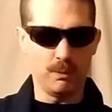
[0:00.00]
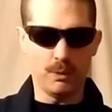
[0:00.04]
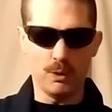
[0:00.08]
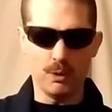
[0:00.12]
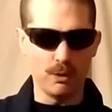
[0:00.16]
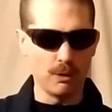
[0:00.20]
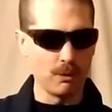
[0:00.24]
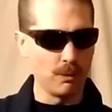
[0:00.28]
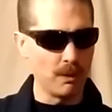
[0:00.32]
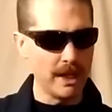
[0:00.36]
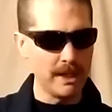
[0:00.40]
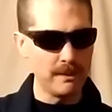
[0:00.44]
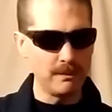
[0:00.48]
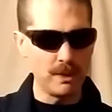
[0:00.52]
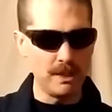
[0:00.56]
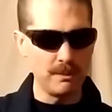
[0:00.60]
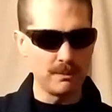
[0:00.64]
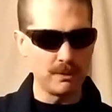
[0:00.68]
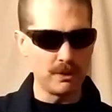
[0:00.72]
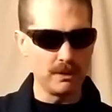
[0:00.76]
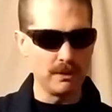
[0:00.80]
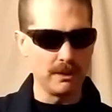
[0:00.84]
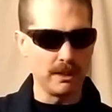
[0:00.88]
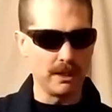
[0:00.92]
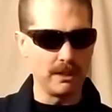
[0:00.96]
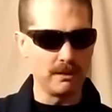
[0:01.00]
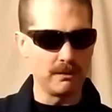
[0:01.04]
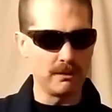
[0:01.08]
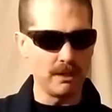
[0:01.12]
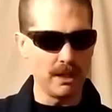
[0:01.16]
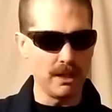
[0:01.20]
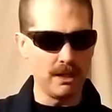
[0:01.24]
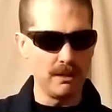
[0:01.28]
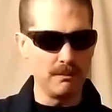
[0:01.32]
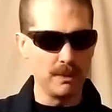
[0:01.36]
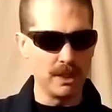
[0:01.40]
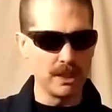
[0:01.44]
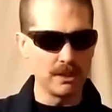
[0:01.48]
poor white people and,
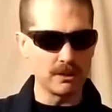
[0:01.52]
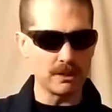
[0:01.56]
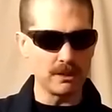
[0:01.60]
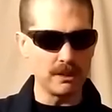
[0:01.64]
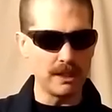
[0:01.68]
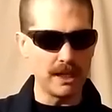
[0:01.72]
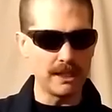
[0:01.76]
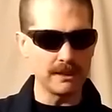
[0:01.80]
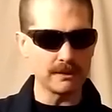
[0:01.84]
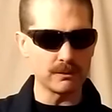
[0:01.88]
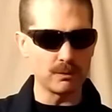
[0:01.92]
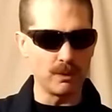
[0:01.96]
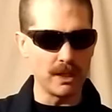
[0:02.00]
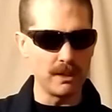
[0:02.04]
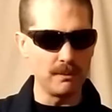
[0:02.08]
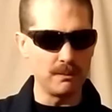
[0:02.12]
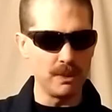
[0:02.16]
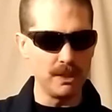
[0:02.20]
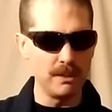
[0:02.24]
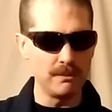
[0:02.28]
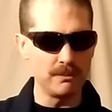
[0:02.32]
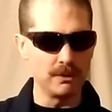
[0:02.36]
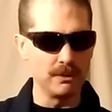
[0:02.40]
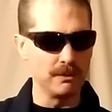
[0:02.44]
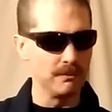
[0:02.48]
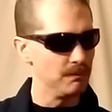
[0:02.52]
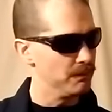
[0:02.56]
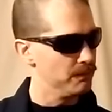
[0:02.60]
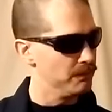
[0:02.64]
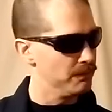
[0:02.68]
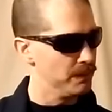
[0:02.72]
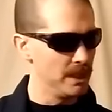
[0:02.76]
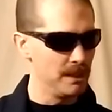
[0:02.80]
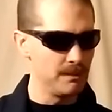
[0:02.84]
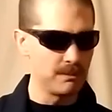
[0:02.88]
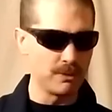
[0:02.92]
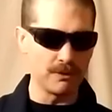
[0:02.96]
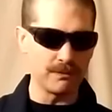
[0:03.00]
and middle class white people and
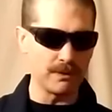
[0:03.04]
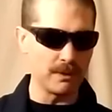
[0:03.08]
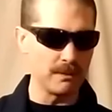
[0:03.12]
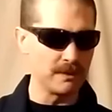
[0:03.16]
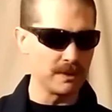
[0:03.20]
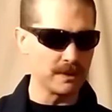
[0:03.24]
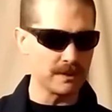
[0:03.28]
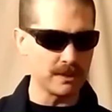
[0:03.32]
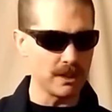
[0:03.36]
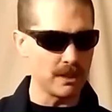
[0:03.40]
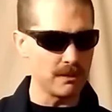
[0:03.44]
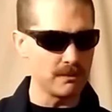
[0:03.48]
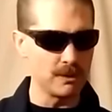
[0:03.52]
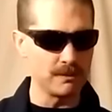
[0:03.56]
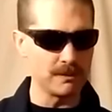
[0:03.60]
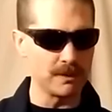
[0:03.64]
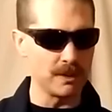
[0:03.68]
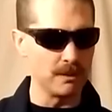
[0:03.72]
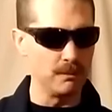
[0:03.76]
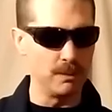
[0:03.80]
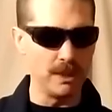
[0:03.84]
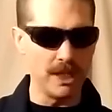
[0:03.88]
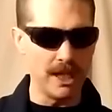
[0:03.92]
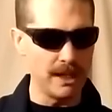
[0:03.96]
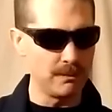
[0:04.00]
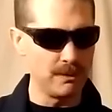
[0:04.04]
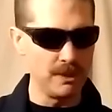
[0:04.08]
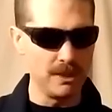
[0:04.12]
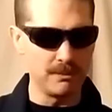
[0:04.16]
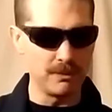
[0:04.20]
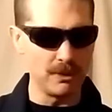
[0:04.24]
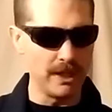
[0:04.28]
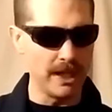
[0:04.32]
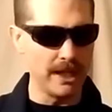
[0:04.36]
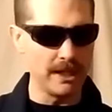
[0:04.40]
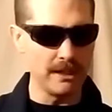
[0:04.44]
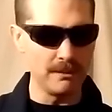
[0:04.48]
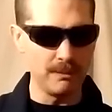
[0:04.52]
people from the suburbs and black
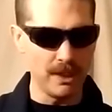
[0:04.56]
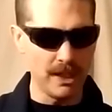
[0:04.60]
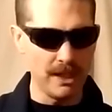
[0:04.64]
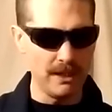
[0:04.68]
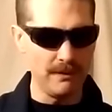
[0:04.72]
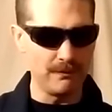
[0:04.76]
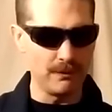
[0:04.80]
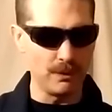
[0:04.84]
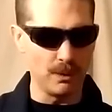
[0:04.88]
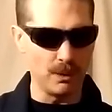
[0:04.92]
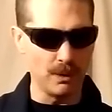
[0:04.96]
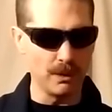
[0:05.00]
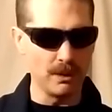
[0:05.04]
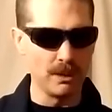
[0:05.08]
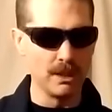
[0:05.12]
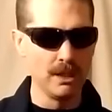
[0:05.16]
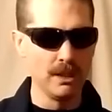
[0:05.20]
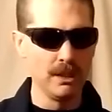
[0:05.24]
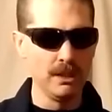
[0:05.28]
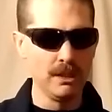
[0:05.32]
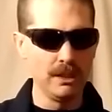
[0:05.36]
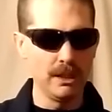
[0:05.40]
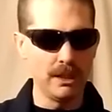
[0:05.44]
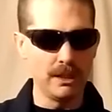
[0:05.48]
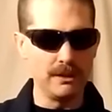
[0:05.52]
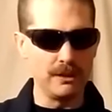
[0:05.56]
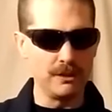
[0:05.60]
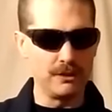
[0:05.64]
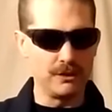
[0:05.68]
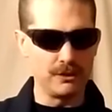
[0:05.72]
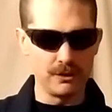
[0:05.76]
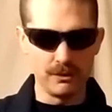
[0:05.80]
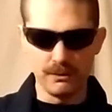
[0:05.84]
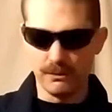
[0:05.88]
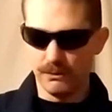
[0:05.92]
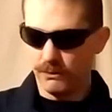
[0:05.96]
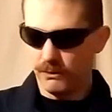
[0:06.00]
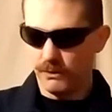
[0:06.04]
people had to pay for. And the
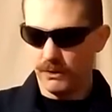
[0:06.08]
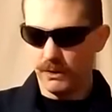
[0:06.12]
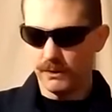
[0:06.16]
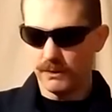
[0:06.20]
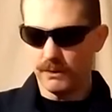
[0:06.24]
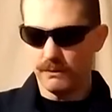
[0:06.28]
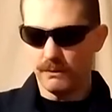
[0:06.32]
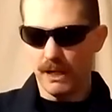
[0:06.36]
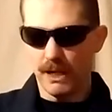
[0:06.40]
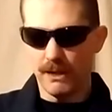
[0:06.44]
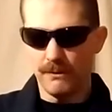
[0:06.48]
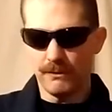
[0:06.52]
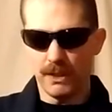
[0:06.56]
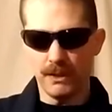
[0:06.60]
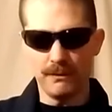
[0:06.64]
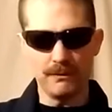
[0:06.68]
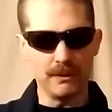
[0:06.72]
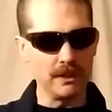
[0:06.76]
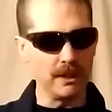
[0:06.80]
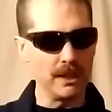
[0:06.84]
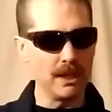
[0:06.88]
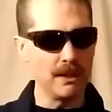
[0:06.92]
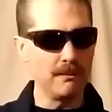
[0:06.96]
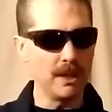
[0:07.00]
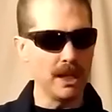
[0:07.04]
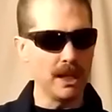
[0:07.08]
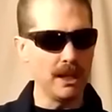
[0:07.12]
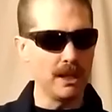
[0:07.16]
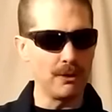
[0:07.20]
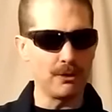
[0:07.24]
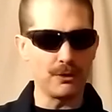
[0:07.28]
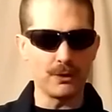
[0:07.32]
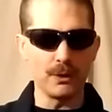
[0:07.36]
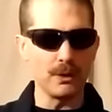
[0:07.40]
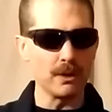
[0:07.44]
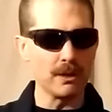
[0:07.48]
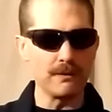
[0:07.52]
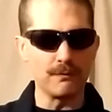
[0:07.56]
Jews just have given them a
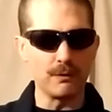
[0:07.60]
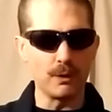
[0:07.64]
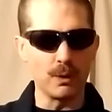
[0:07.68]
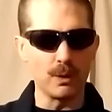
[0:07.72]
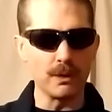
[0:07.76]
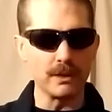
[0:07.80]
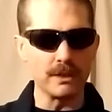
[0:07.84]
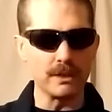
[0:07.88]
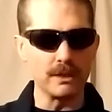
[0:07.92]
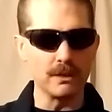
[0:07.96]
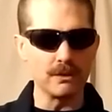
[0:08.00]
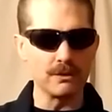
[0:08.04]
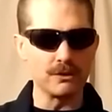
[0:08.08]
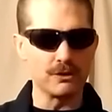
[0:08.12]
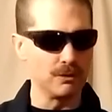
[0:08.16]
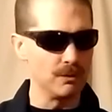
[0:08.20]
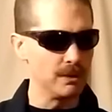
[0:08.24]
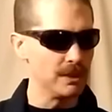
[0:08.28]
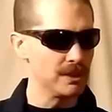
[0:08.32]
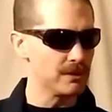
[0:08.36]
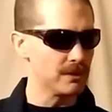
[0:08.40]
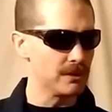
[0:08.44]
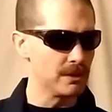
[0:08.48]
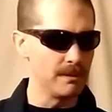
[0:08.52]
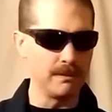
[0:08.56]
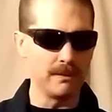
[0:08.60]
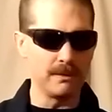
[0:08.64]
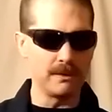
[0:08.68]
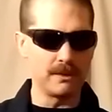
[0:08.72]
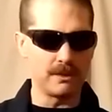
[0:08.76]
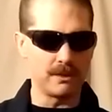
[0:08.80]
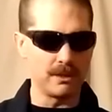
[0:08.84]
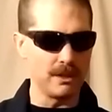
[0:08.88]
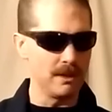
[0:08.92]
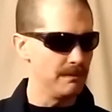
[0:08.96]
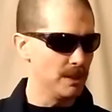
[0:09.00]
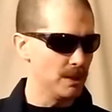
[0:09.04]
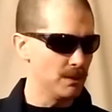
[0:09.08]
34 year Jewish
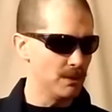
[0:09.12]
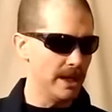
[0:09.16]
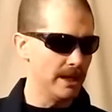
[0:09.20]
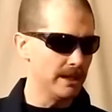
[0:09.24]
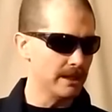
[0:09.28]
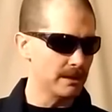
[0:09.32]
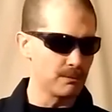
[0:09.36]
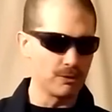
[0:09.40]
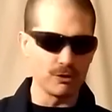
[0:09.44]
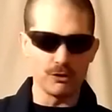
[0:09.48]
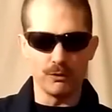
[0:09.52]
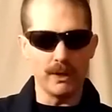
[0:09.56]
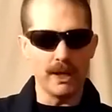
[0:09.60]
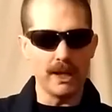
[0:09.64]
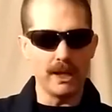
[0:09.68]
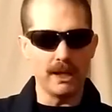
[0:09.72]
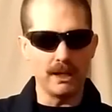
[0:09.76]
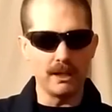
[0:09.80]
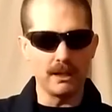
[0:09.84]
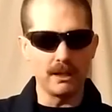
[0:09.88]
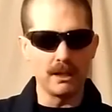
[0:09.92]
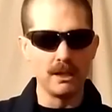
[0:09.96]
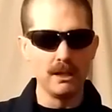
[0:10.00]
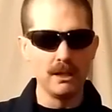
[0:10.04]
democratic parade